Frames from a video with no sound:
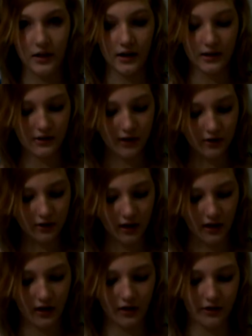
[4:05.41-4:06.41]
He is now
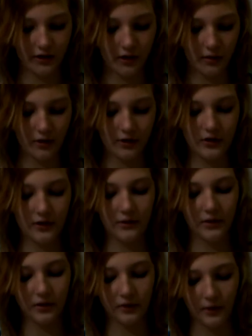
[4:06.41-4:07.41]
10 and learning about
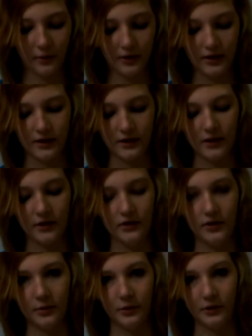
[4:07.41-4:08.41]
civil liberties and
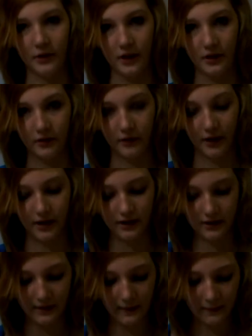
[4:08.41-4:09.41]
civil rights.